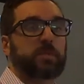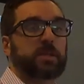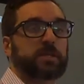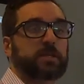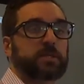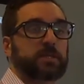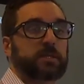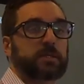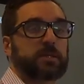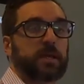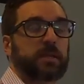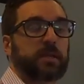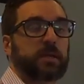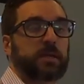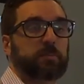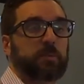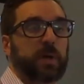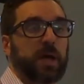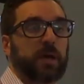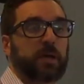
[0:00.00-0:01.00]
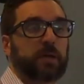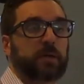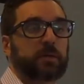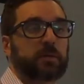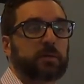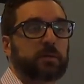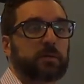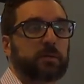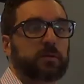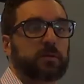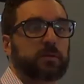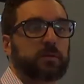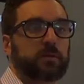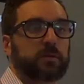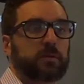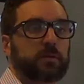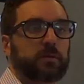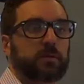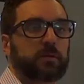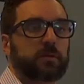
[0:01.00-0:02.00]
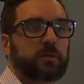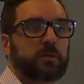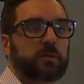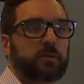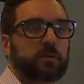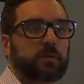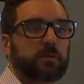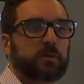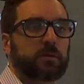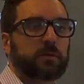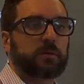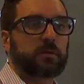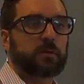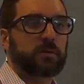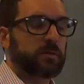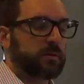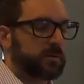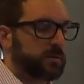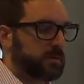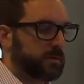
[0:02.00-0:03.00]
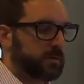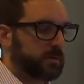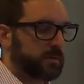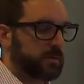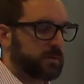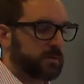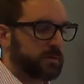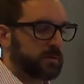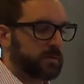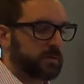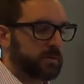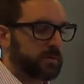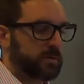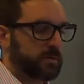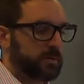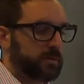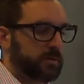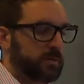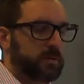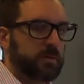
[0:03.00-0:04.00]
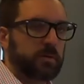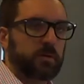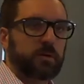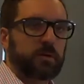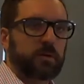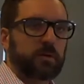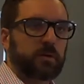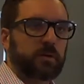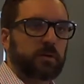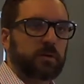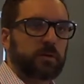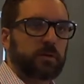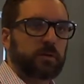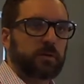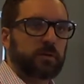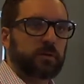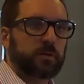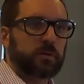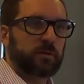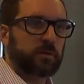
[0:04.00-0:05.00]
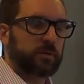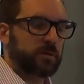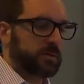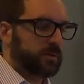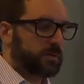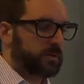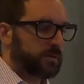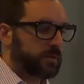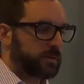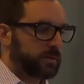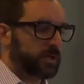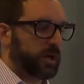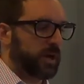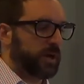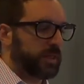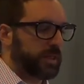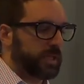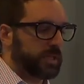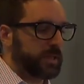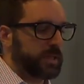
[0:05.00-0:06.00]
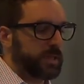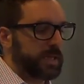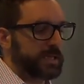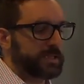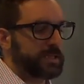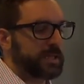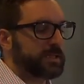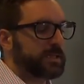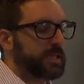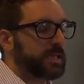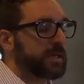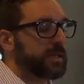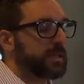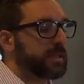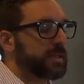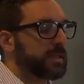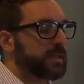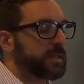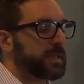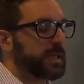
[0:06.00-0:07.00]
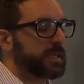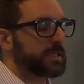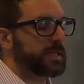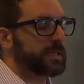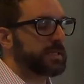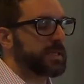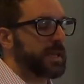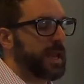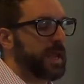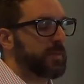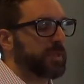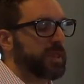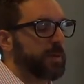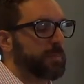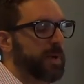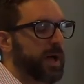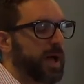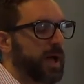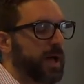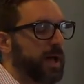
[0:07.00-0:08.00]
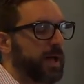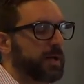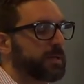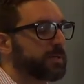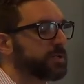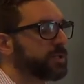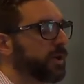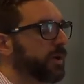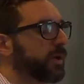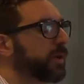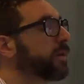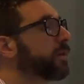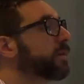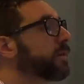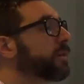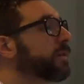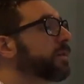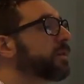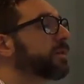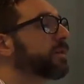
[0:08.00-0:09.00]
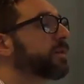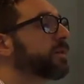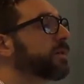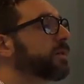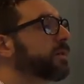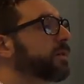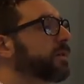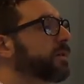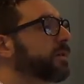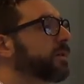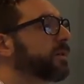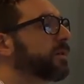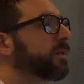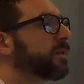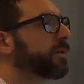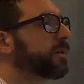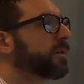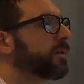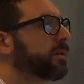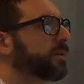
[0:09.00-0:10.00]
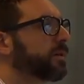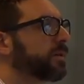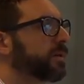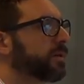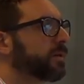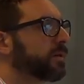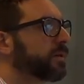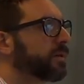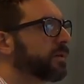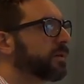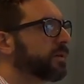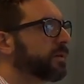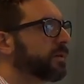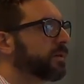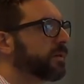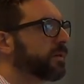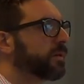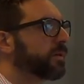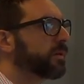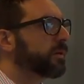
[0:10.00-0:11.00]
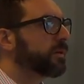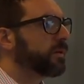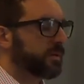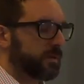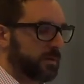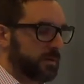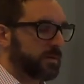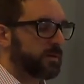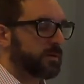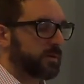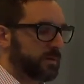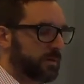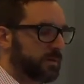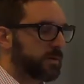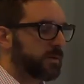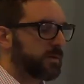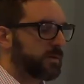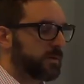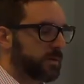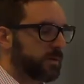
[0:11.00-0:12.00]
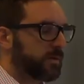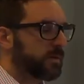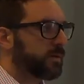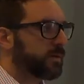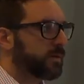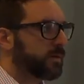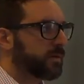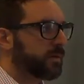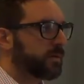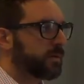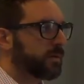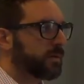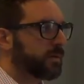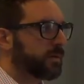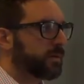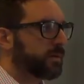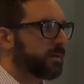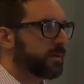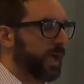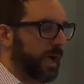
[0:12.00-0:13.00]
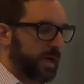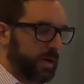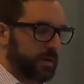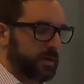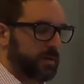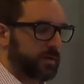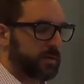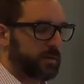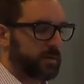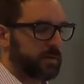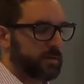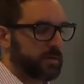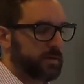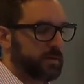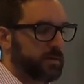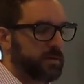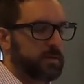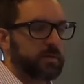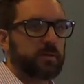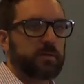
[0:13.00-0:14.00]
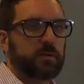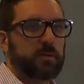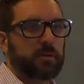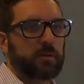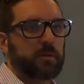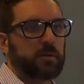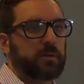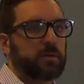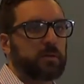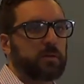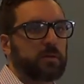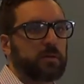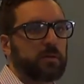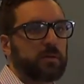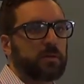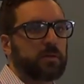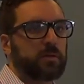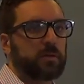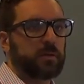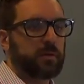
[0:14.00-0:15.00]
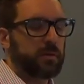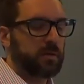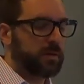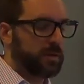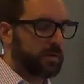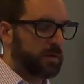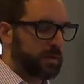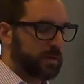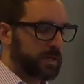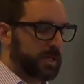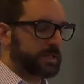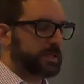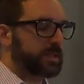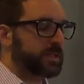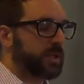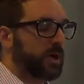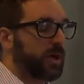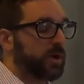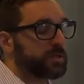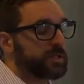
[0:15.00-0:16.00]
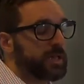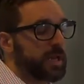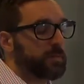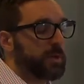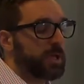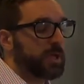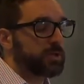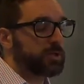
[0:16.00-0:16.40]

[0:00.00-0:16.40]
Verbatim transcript: This is inside the pod. Yeah, but then you see the host name of the. Oh, okay, it's in the. It's in the. Uh, Sorry, this, this is the this is the name of the pod. Sorry. It's more meaningful than a random host name. That's so that's that's nice in a way. Is yeah. what you're trying to say? No, no, it's okay. Oh. This is the host name.